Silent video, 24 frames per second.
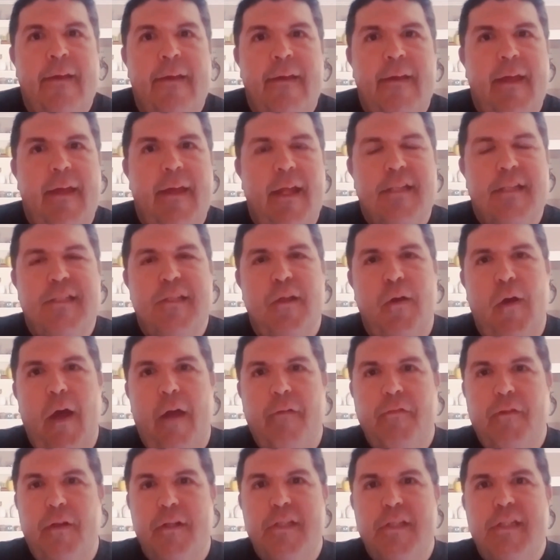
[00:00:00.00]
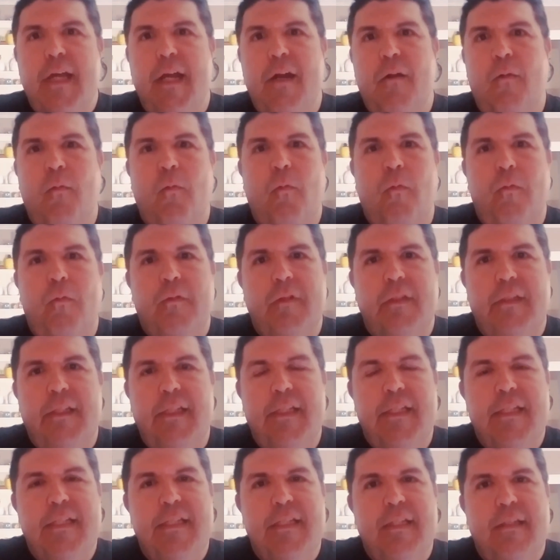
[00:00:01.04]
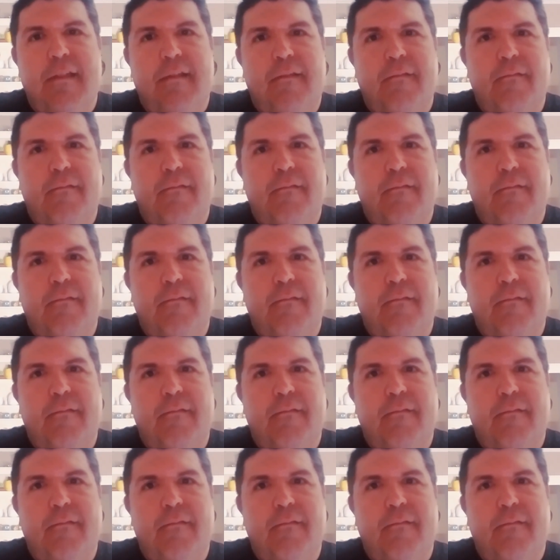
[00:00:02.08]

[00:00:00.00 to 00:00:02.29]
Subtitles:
And so after I just kind of did this